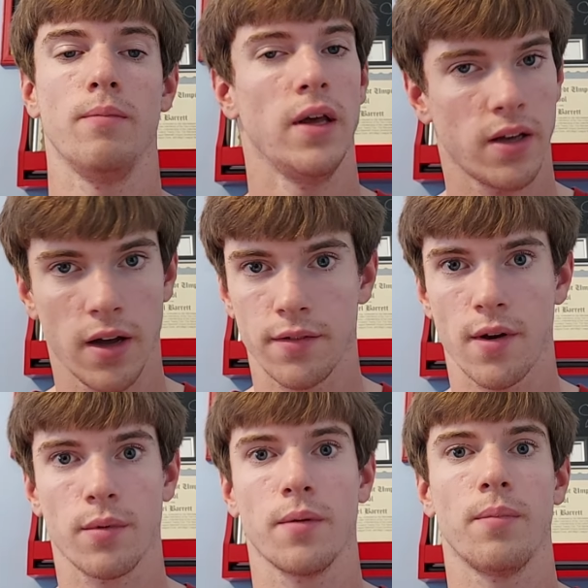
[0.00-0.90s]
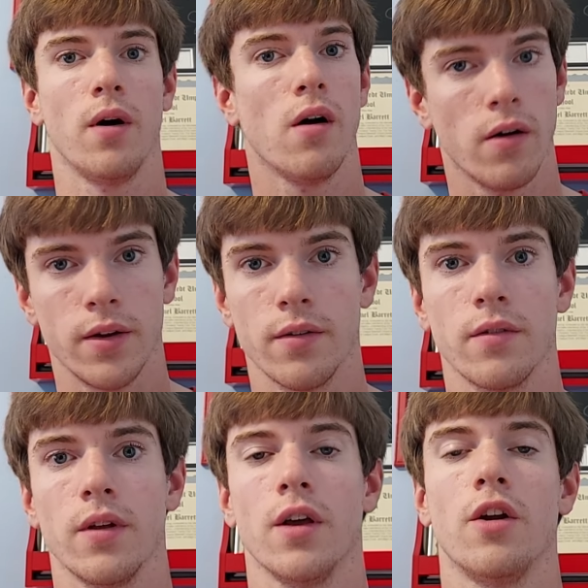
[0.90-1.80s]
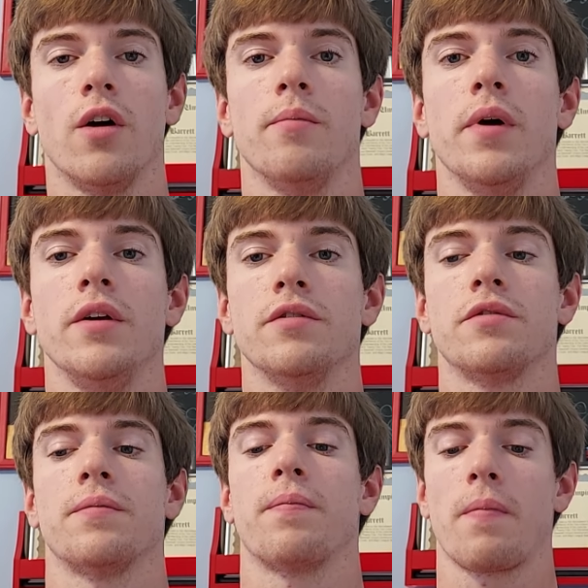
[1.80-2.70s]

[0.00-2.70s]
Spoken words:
make contact with the ball and get on base.